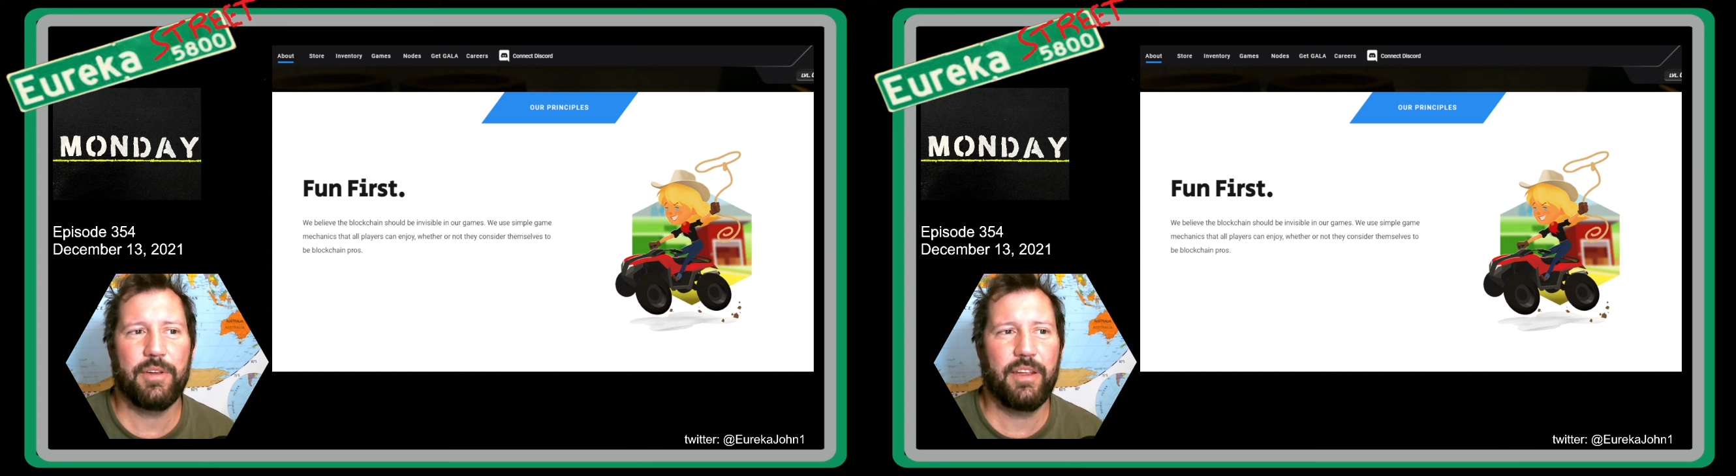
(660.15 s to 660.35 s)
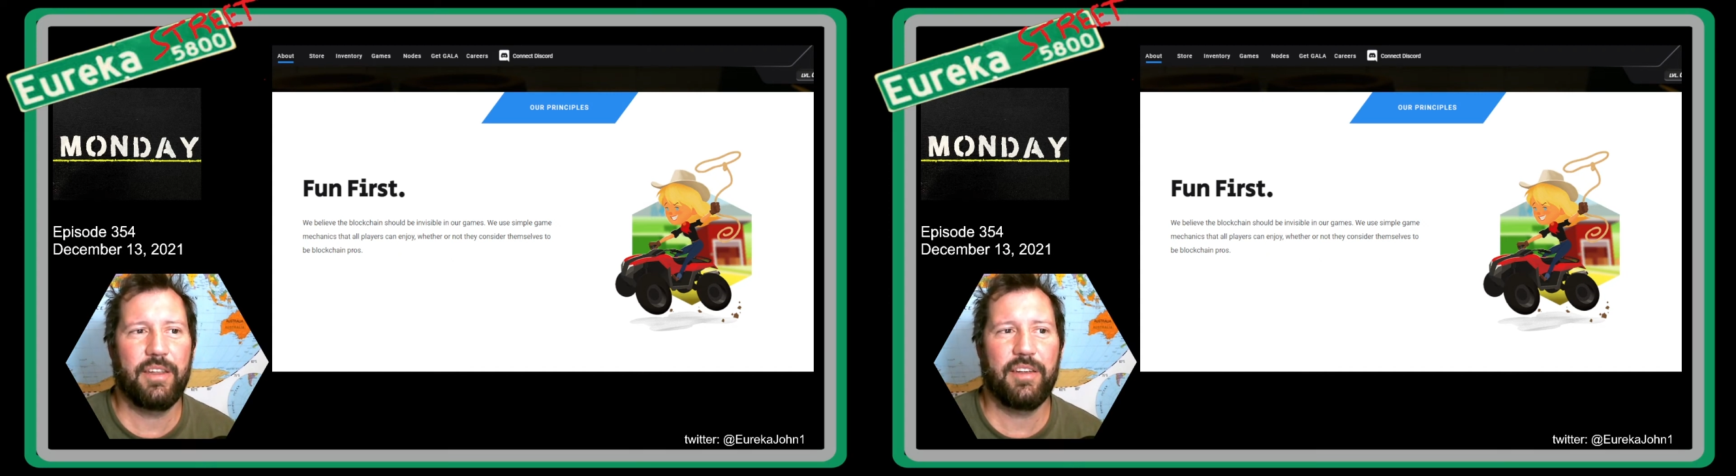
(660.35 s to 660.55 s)

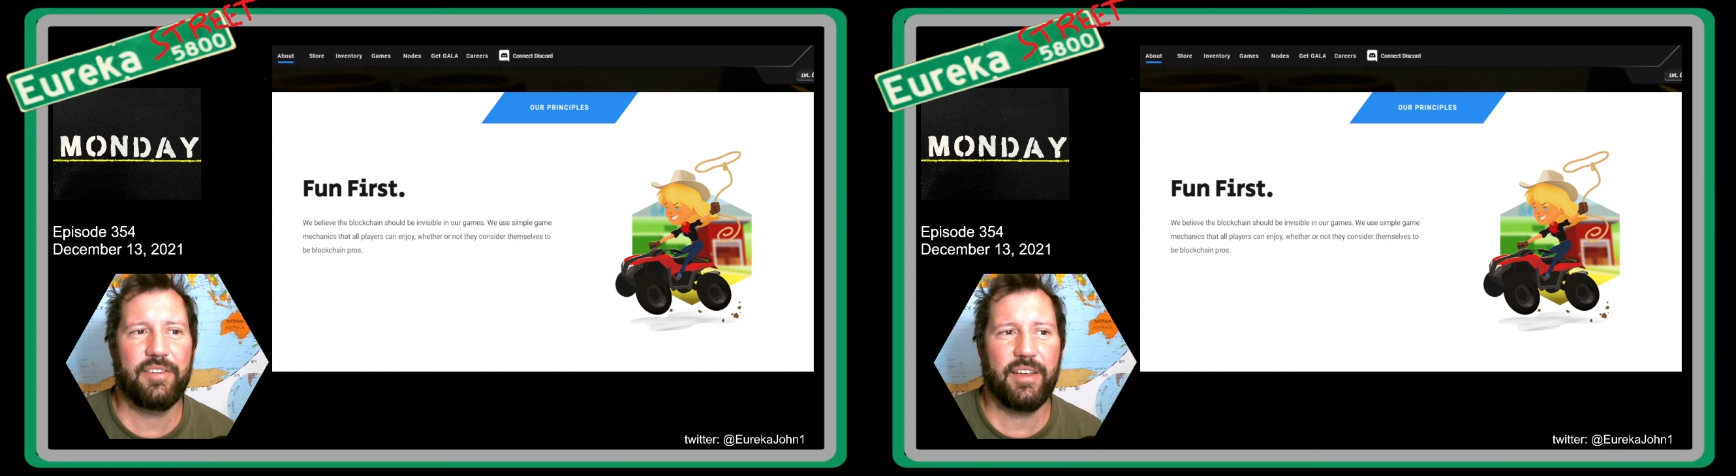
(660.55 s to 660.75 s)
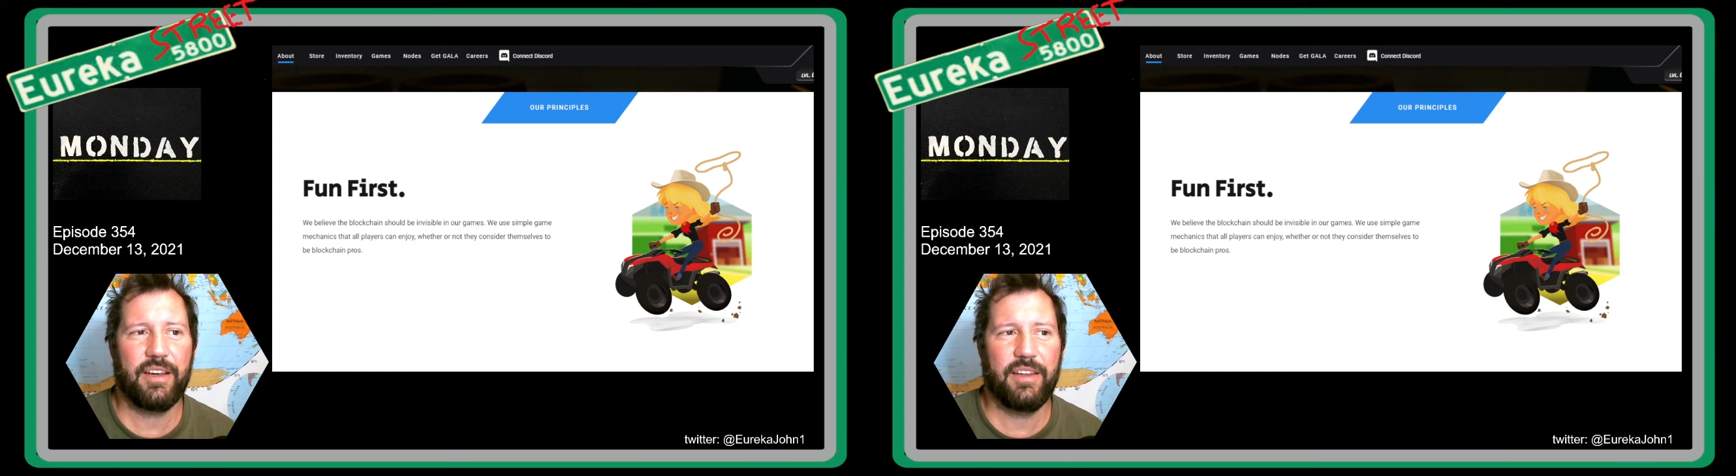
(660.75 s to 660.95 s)
And then the
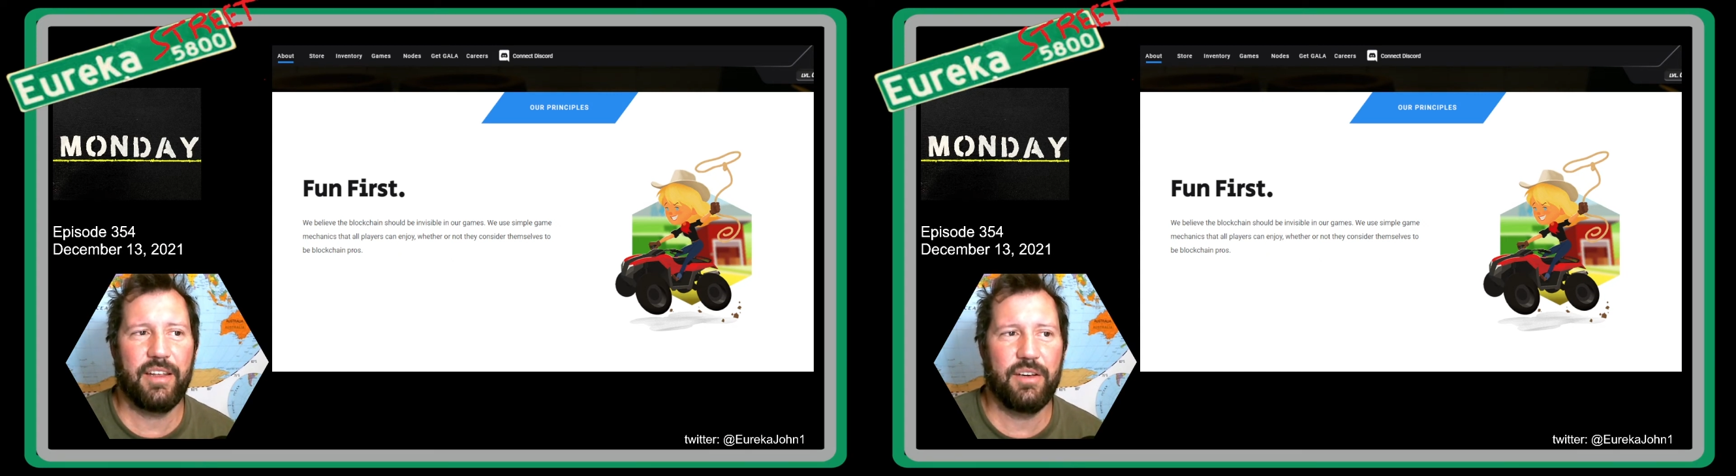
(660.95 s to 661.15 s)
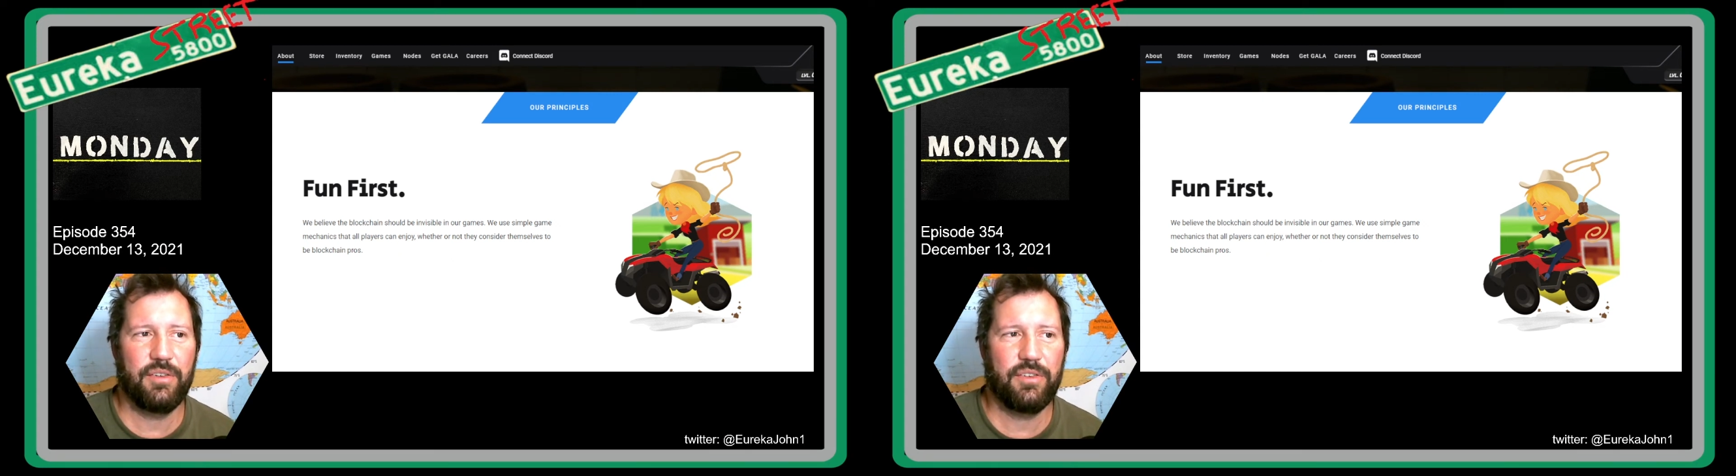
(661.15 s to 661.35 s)
second
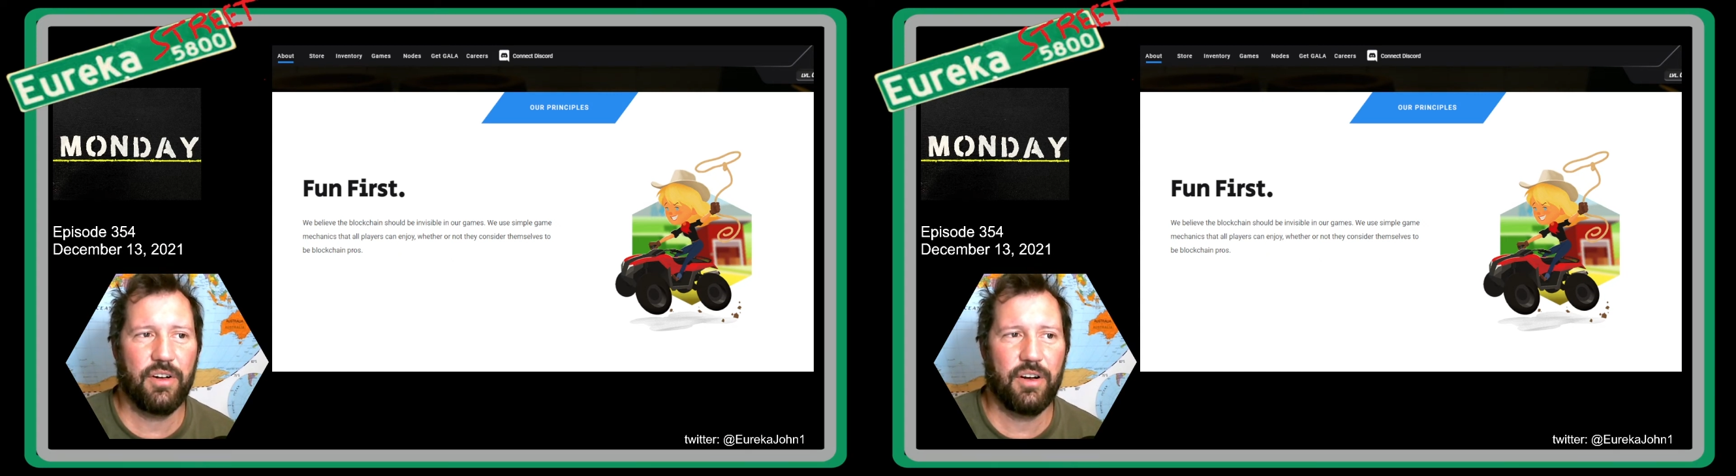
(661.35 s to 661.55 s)
that you start